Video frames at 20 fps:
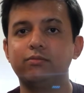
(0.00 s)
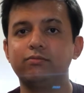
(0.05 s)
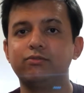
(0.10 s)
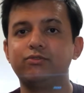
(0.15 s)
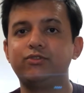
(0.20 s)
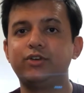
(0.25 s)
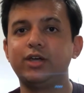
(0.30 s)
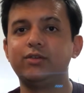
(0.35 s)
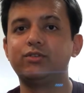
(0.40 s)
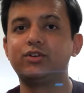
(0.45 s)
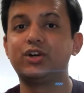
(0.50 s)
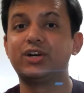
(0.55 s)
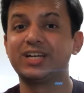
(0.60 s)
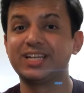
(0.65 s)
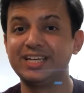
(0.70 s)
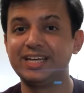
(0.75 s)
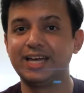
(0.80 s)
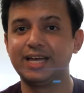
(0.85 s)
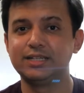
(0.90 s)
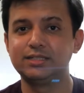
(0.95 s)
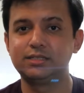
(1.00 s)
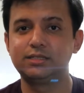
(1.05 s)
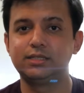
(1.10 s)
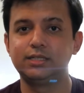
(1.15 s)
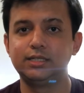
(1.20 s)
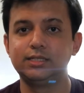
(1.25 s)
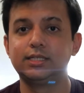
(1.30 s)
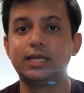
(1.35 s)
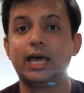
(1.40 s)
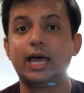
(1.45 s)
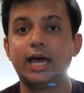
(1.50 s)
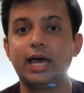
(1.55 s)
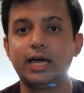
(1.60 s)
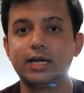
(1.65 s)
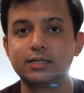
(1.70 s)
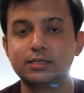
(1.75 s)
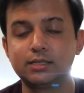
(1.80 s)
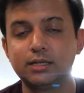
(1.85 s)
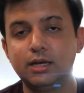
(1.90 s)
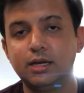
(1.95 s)
favor against these
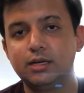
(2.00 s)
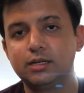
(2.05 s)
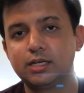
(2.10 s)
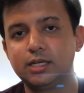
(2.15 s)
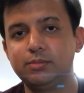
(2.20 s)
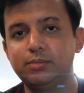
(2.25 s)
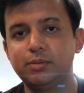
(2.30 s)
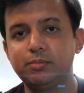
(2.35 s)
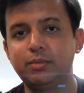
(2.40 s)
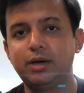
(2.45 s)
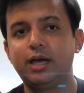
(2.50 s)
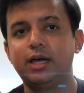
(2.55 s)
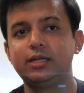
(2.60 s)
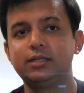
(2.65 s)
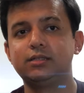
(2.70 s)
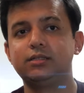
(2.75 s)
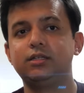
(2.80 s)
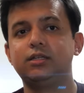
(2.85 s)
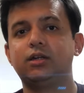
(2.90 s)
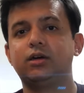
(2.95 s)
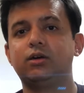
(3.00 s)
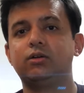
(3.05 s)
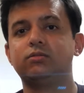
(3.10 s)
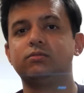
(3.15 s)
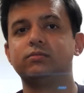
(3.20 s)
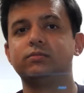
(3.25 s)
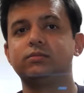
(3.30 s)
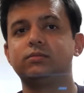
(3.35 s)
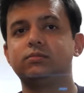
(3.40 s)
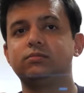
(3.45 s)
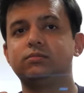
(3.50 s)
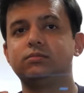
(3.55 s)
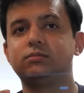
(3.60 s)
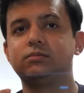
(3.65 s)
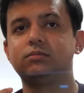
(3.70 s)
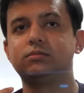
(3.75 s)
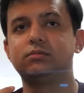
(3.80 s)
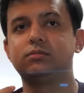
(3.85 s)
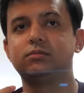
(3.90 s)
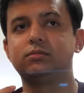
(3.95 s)
acts. Keep in mind,
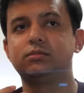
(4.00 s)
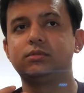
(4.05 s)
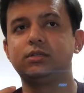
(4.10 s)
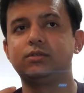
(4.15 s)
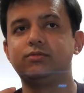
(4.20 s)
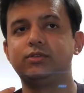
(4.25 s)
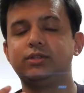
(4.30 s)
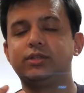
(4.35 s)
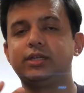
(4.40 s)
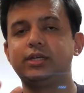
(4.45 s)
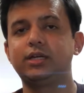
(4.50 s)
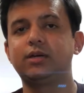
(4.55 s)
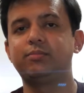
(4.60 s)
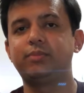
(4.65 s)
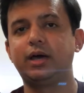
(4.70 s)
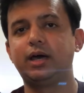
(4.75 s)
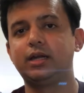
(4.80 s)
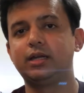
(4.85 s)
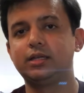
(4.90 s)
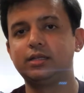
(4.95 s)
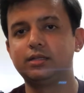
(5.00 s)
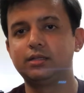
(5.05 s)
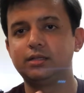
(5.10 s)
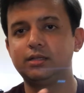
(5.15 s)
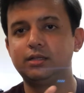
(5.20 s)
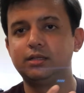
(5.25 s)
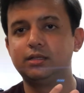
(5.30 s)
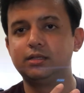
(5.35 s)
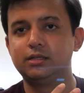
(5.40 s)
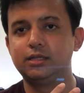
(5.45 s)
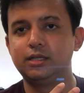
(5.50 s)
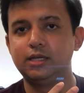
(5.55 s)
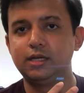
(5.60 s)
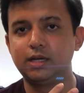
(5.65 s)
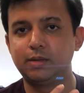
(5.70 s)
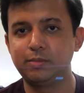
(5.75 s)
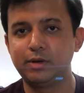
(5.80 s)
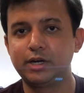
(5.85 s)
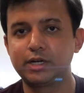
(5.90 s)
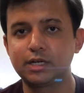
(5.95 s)
if you think about it, the
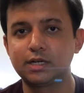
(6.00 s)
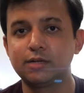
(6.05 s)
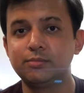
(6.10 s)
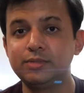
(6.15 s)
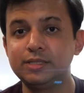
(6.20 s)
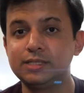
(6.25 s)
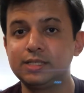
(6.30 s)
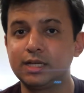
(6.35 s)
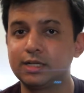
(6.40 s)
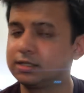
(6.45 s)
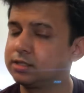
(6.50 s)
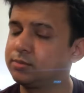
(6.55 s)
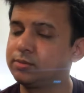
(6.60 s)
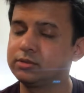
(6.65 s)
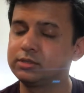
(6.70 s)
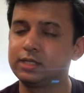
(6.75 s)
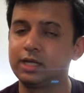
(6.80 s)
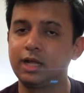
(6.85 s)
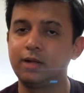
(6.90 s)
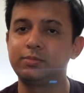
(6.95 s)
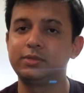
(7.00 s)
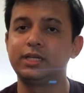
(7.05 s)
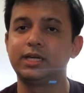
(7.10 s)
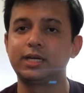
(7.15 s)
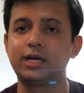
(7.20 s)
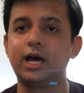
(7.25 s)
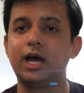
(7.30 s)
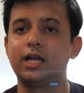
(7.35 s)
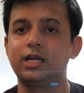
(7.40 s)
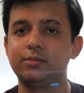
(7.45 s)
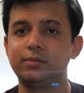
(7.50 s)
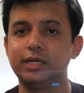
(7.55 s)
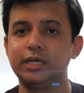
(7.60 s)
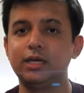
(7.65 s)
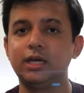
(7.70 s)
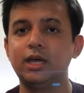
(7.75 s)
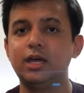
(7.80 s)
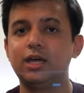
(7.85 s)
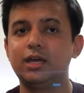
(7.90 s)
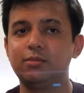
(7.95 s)
America Competes Act is supposed to help the economy,
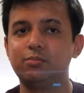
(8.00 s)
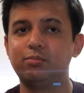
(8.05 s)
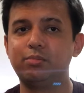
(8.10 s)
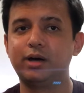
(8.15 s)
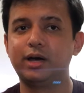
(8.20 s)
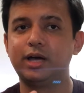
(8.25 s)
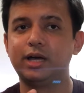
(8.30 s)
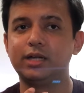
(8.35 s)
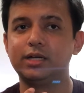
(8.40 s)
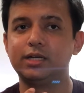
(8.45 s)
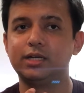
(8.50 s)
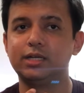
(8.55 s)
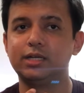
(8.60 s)
but